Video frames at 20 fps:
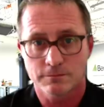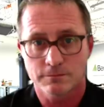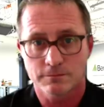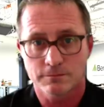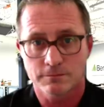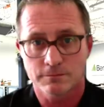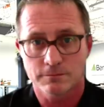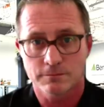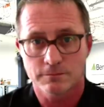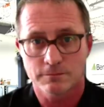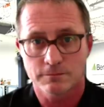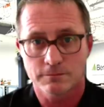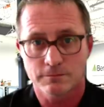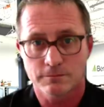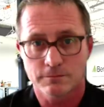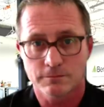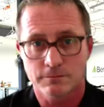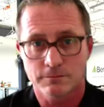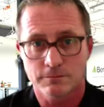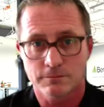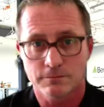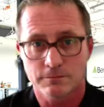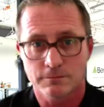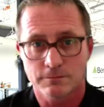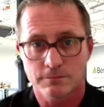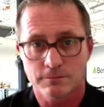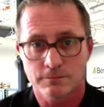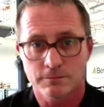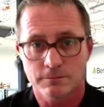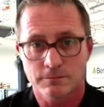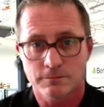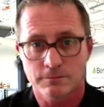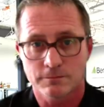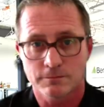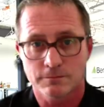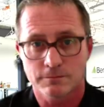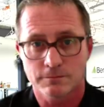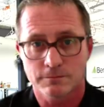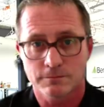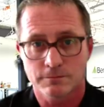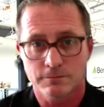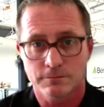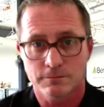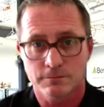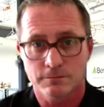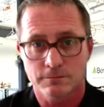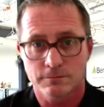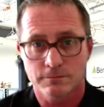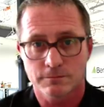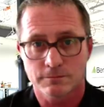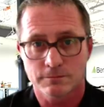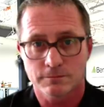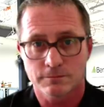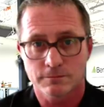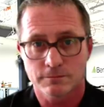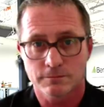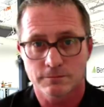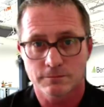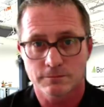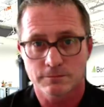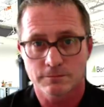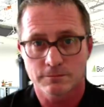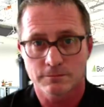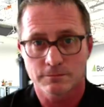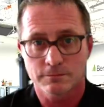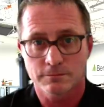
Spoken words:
The person shown says nothing.